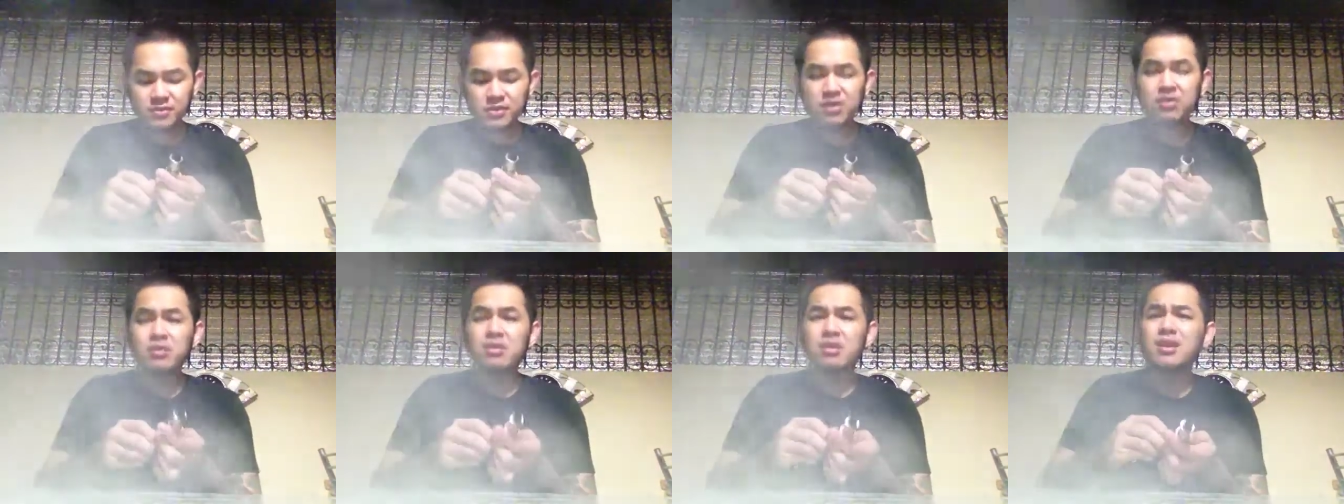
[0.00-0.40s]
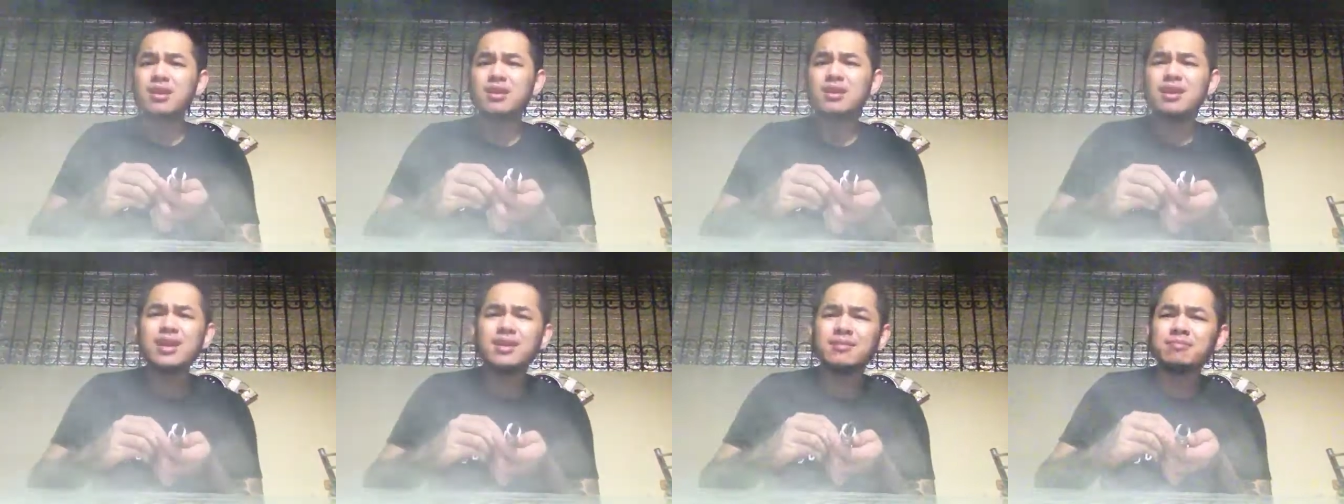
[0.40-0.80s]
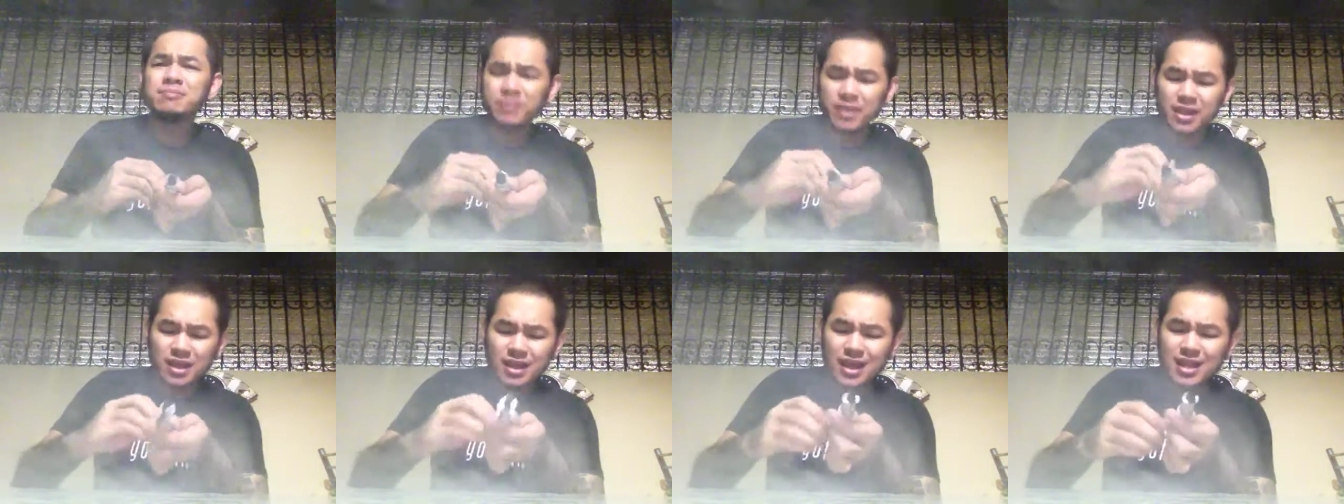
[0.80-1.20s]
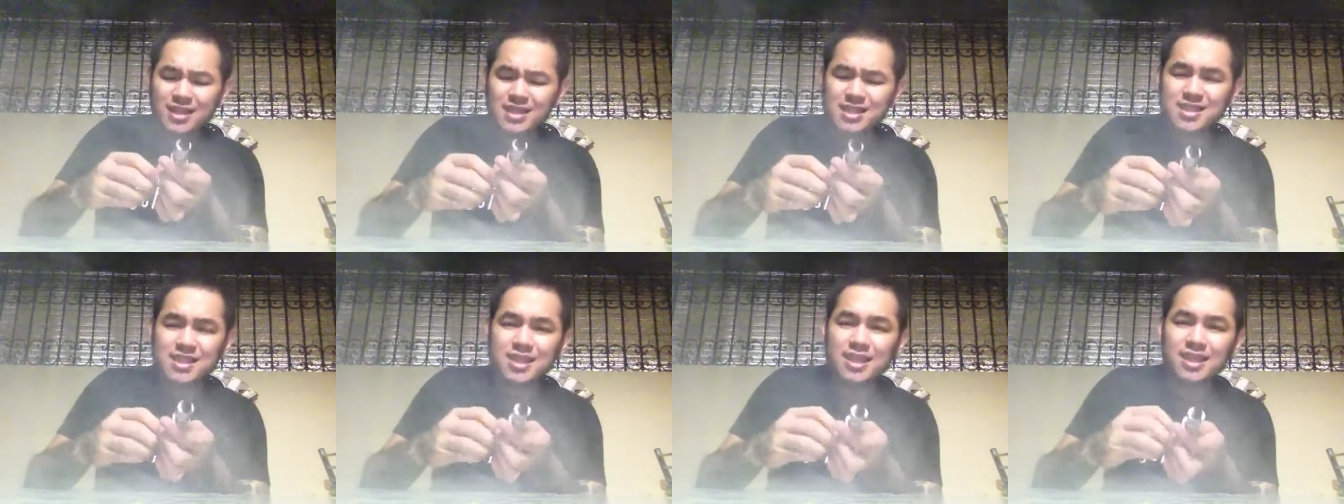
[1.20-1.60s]
Alright, yeah.
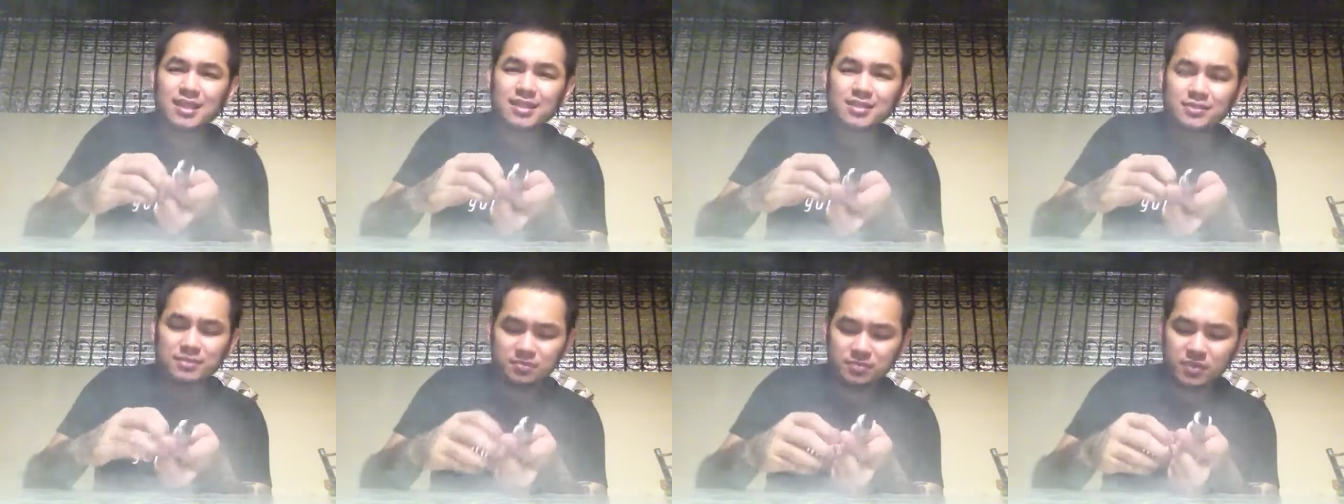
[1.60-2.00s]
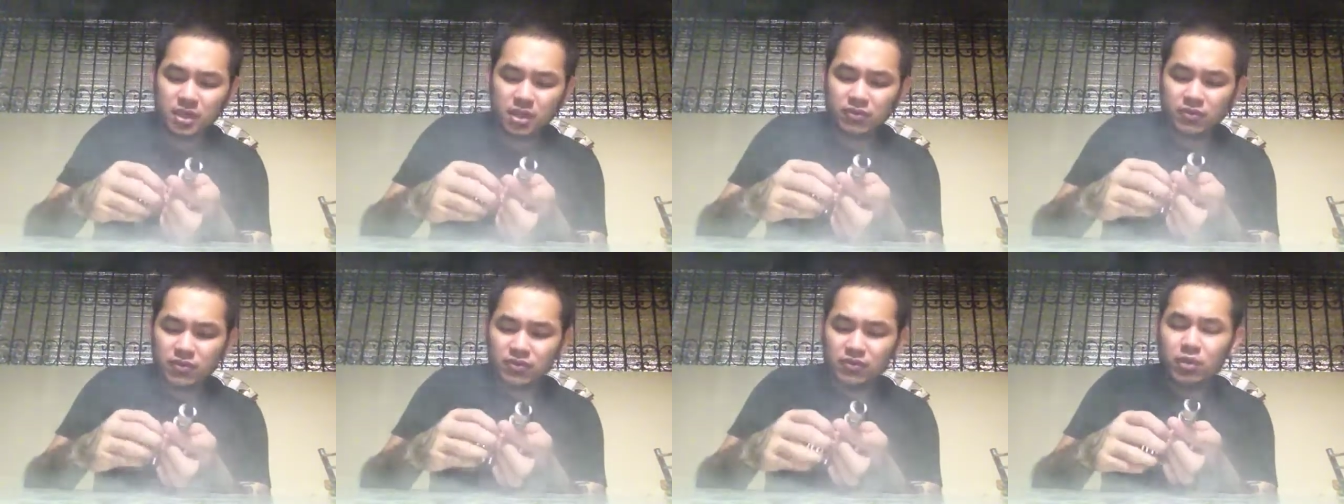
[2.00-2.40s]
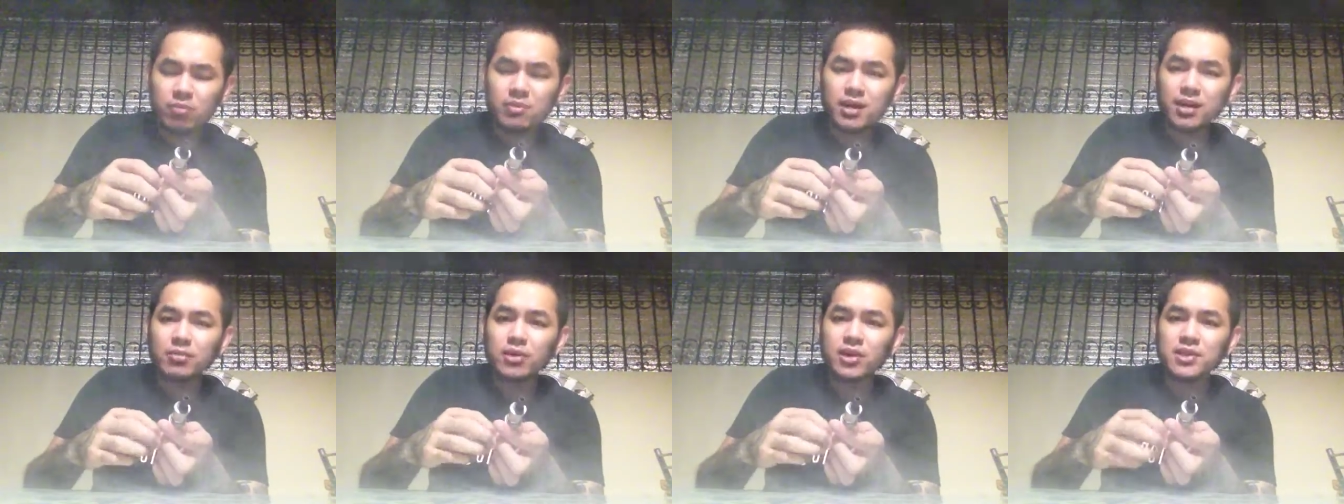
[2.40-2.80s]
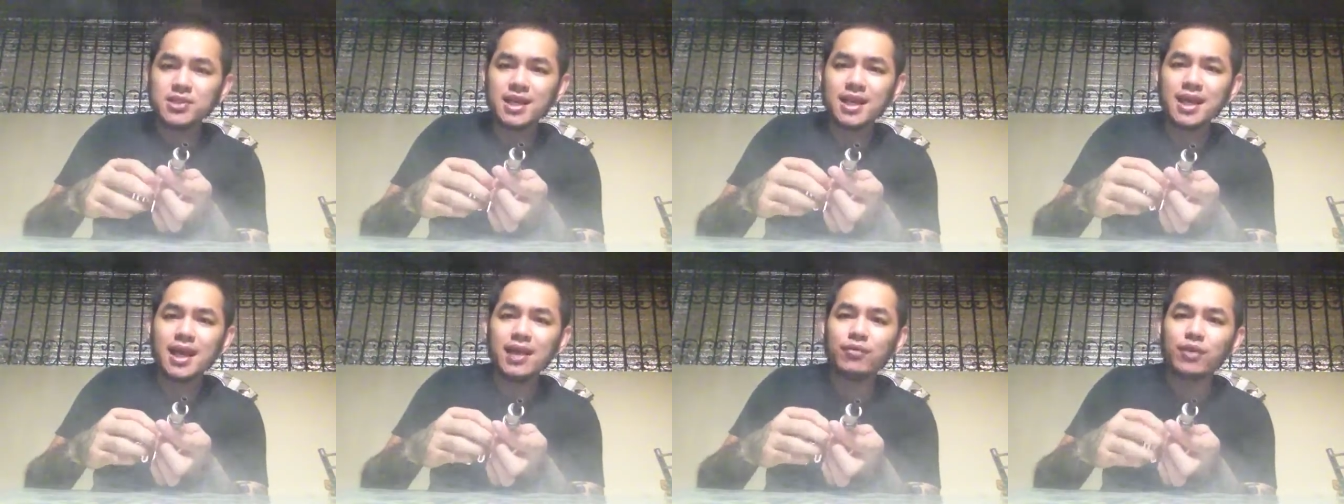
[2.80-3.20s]
It's, of the full mech mods
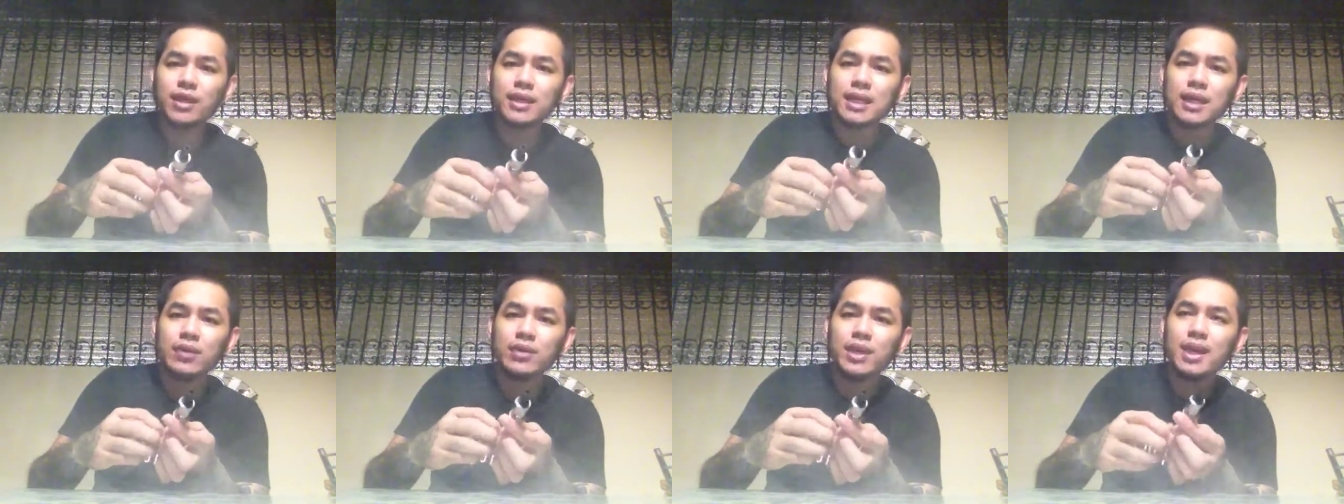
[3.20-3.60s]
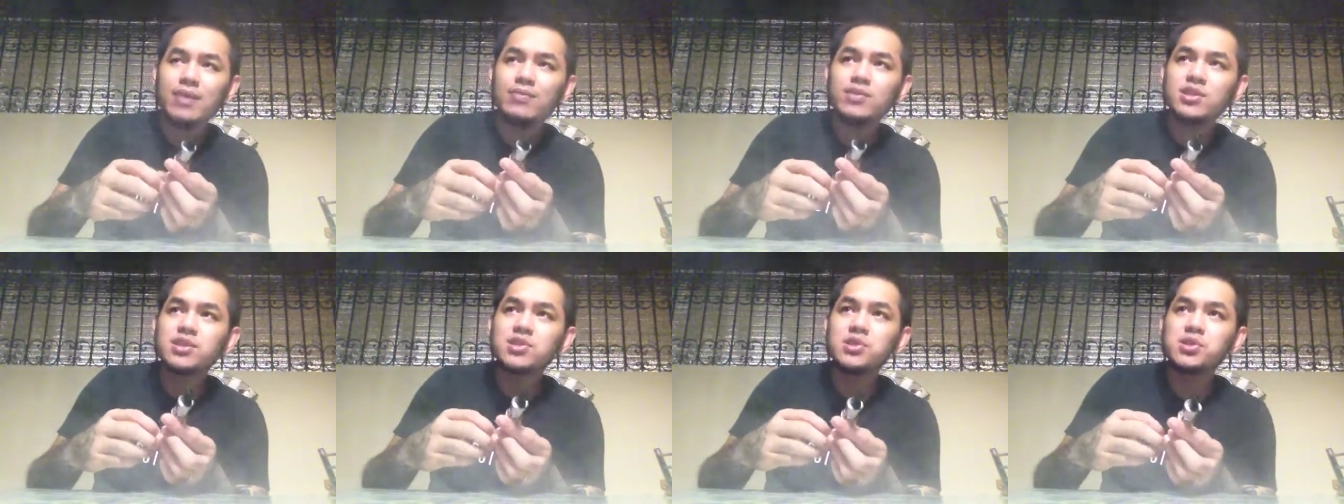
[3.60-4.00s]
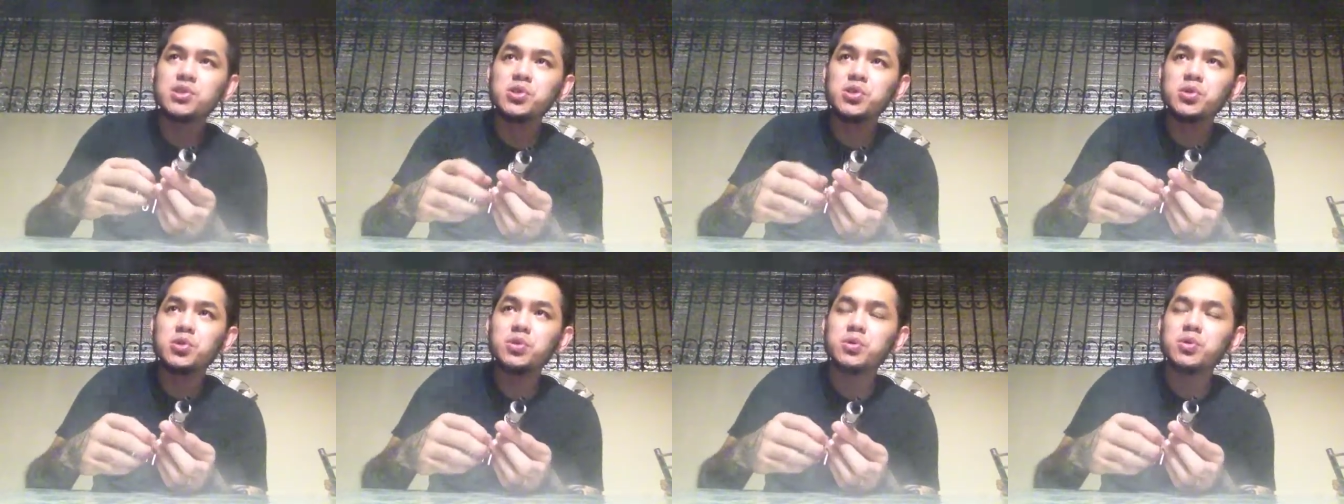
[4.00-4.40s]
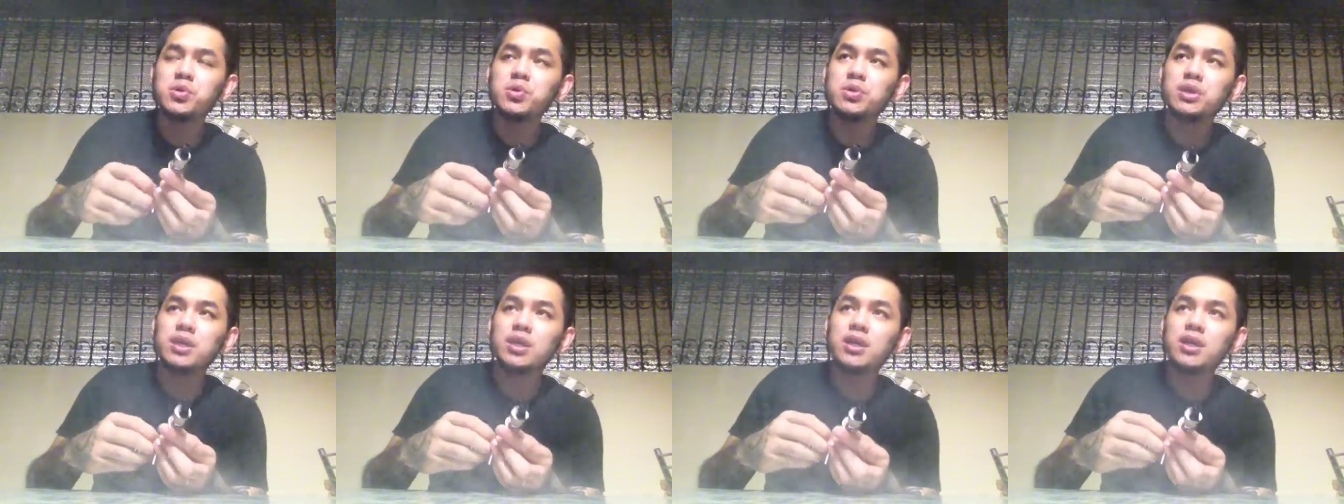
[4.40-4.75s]
I have right now, I have a Sue,